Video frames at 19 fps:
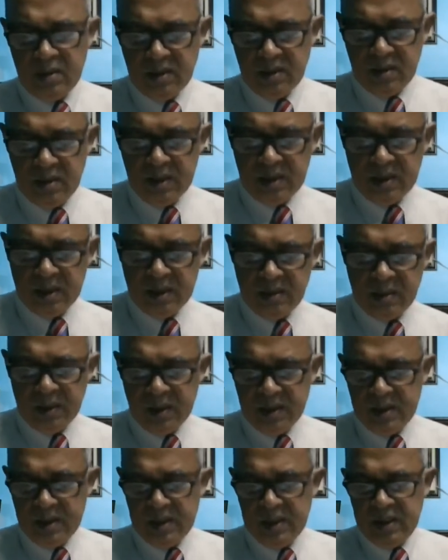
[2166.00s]
or
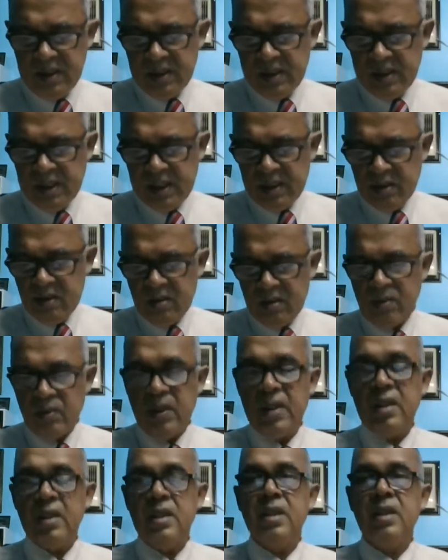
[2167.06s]
discrepancy shall
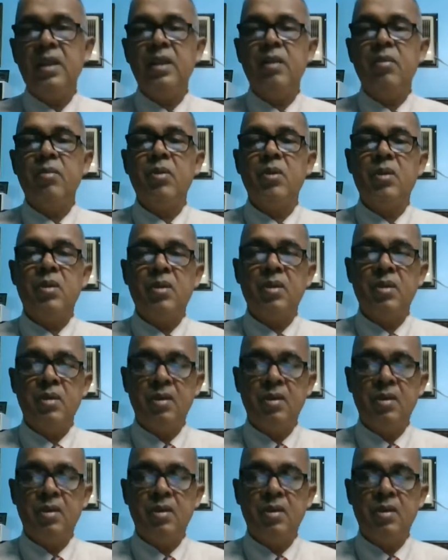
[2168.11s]
complete the report.